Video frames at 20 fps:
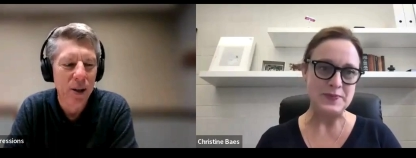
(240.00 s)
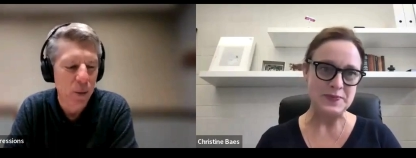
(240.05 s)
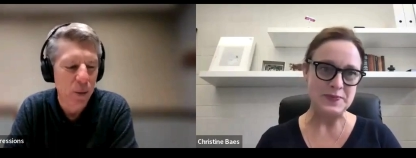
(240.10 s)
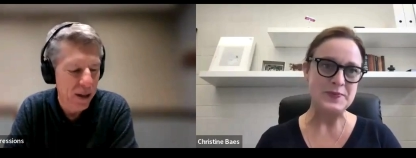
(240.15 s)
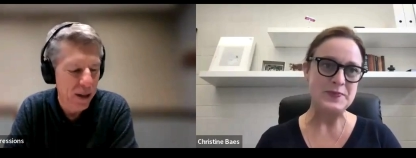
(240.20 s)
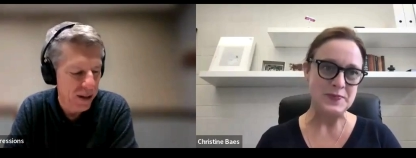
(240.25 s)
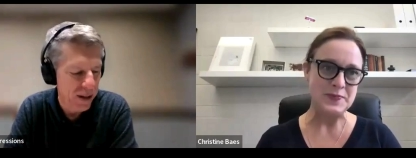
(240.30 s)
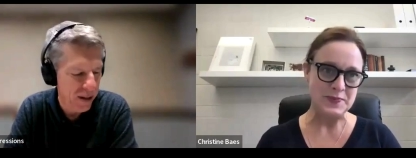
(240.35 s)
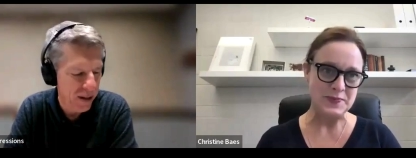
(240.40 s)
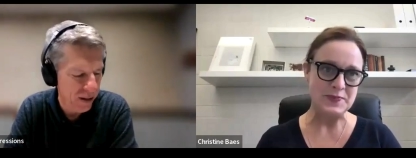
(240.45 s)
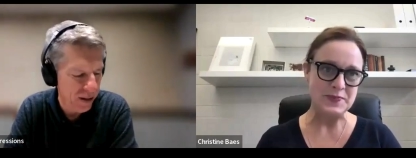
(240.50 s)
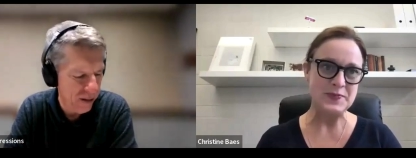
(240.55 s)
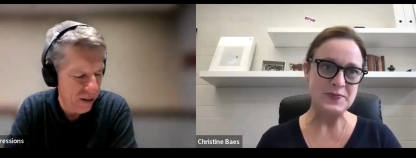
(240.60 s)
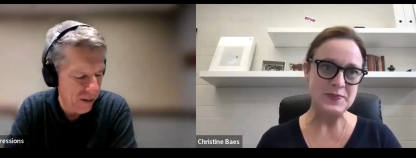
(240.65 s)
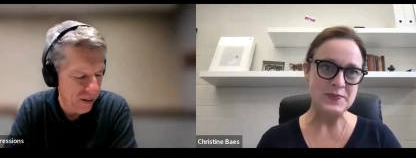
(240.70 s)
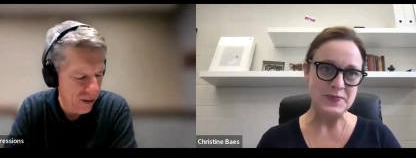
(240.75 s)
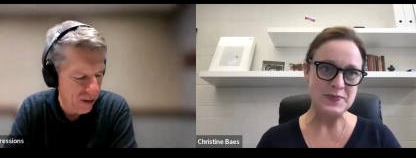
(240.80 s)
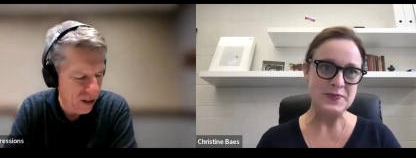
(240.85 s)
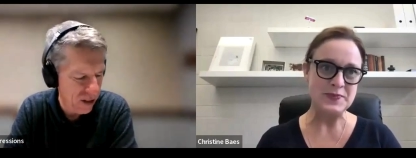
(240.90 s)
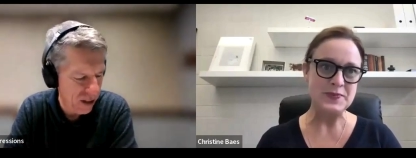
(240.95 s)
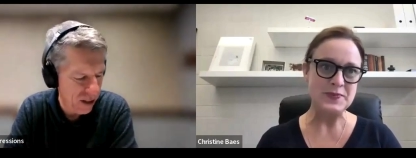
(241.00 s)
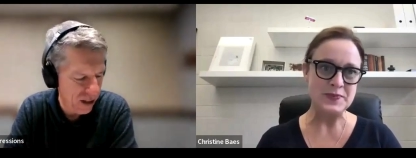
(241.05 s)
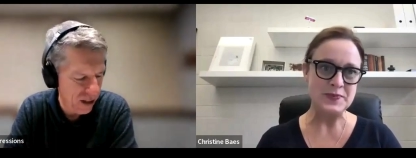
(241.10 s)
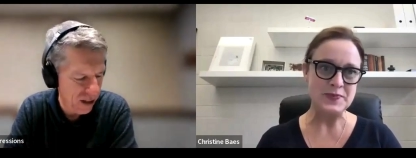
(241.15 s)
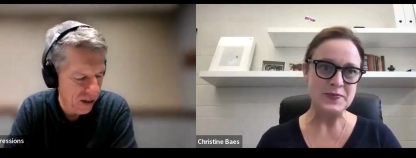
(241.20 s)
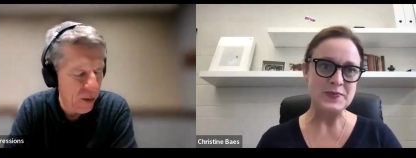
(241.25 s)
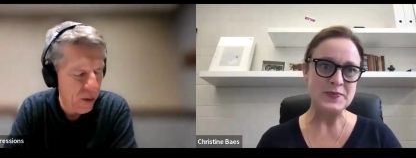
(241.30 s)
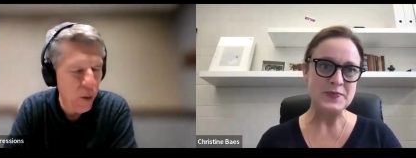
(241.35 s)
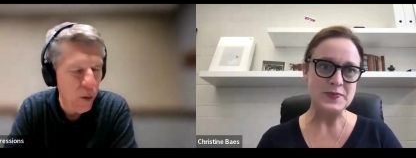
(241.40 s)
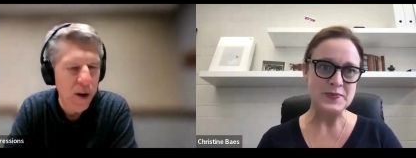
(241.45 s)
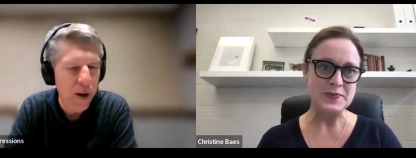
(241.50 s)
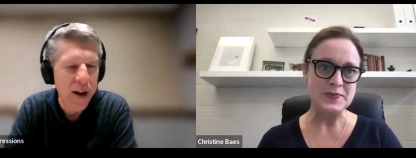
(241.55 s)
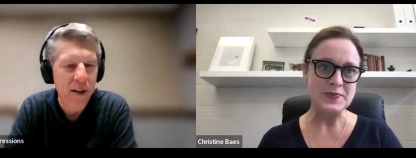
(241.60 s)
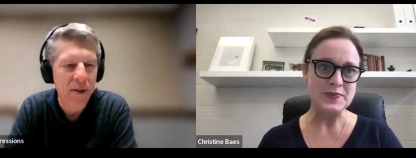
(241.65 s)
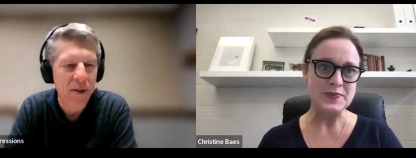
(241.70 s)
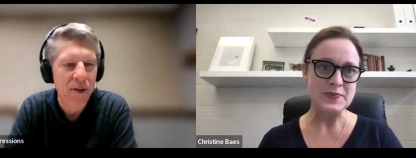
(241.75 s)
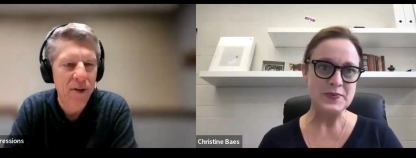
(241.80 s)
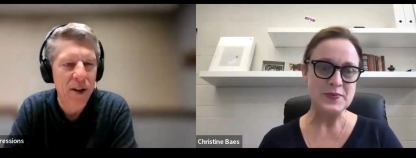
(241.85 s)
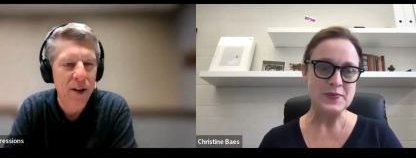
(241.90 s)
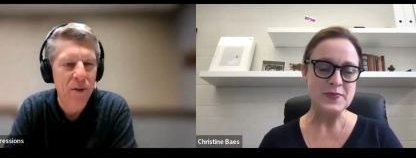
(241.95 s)
Speaker 1: you went to the University of
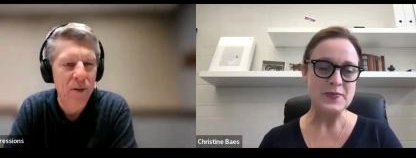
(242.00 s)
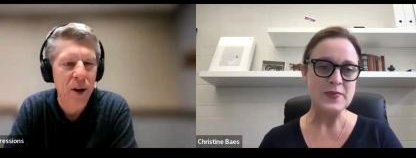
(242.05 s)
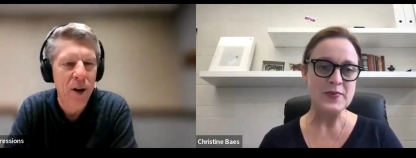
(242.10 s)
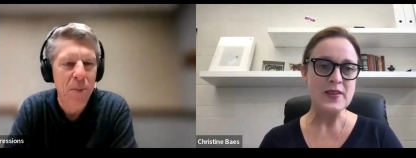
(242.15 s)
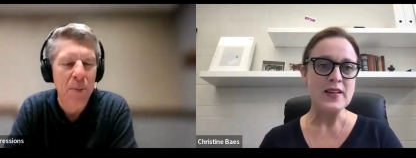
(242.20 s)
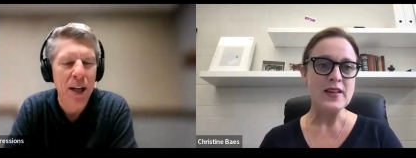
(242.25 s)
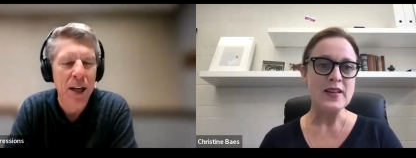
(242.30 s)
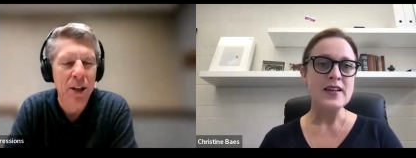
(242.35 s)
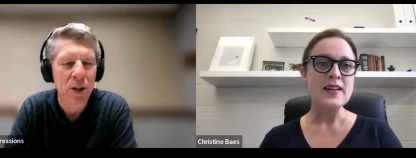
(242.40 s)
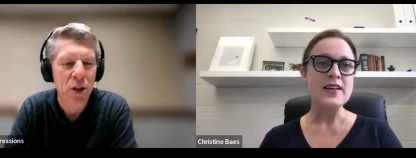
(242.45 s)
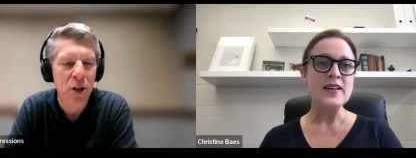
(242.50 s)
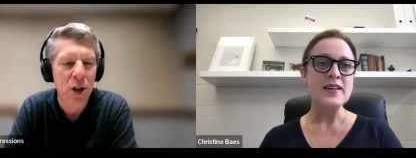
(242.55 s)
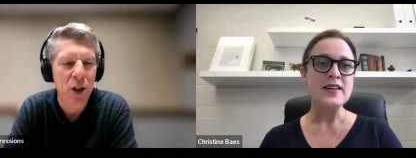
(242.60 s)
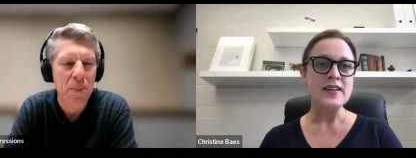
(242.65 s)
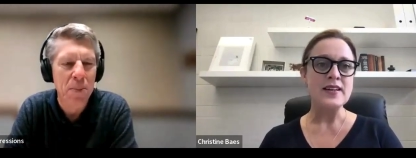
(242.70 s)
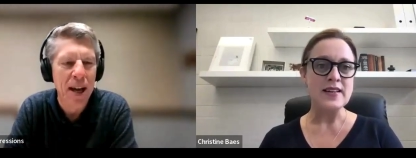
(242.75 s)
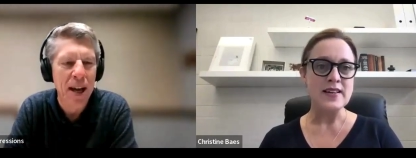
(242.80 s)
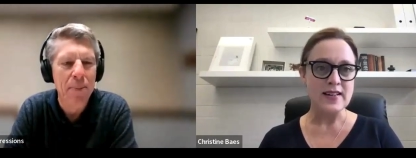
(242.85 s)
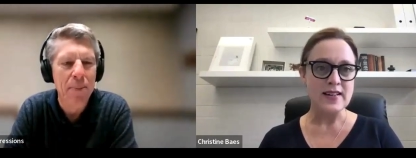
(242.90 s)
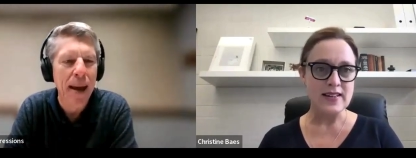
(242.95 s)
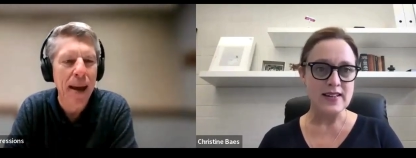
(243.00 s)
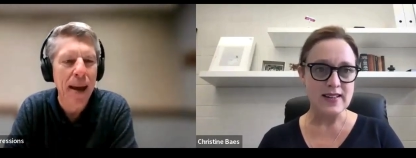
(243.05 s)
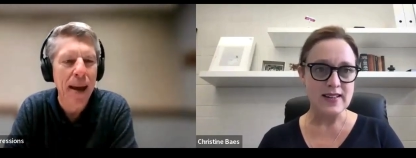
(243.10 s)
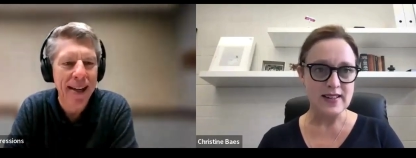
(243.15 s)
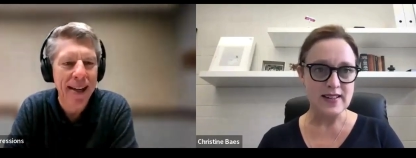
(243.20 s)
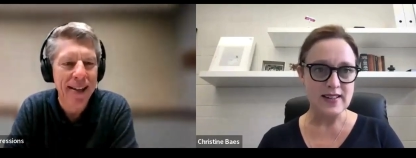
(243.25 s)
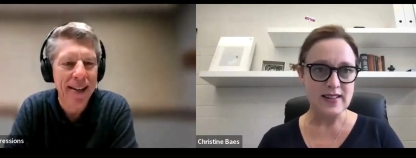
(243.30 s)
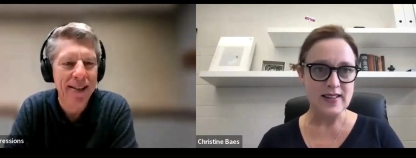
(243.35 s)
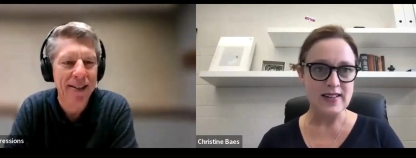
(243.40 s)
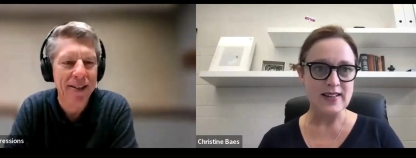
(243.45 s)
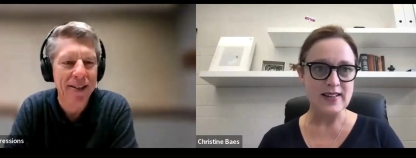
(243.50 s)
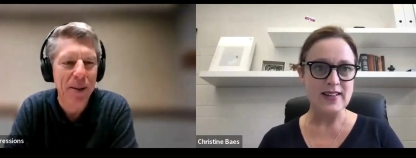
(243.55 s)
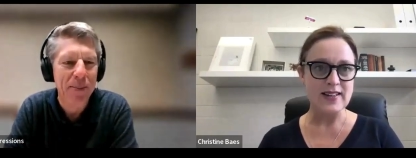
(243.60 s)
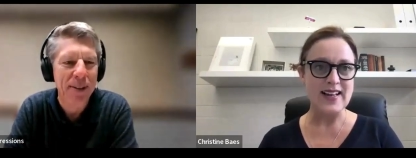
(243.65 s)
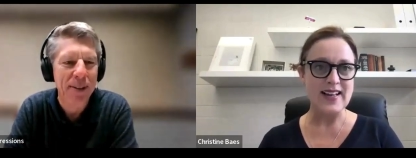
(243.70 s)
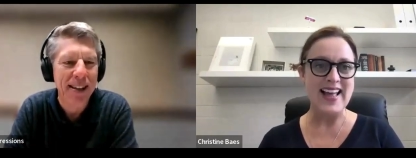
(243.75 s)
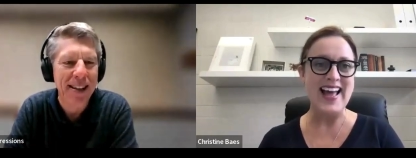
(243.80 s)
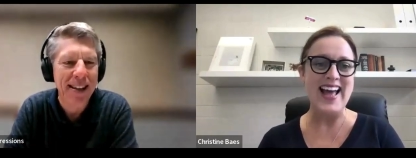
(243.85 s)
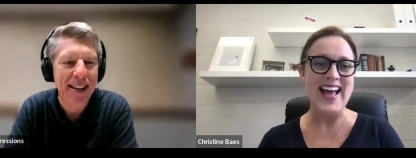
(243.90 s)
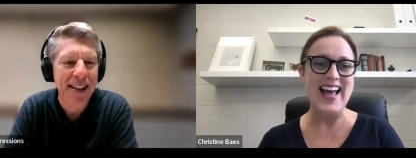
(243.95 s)
Guelph and what majored in mathematics or
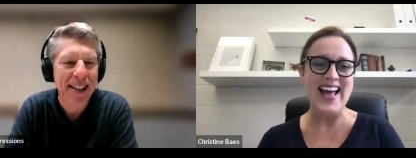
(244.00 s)
something